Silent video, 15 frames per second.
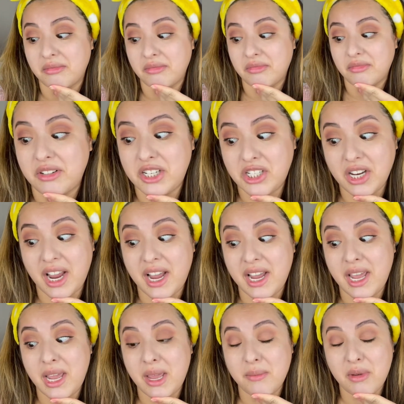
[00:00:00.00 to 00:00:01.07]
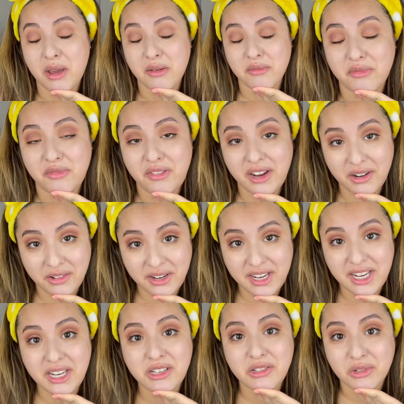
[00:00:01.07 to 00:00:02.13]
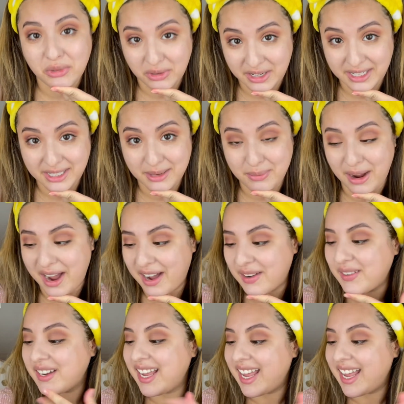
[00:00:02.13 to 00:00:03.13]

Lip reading: which I'm very intrigued about,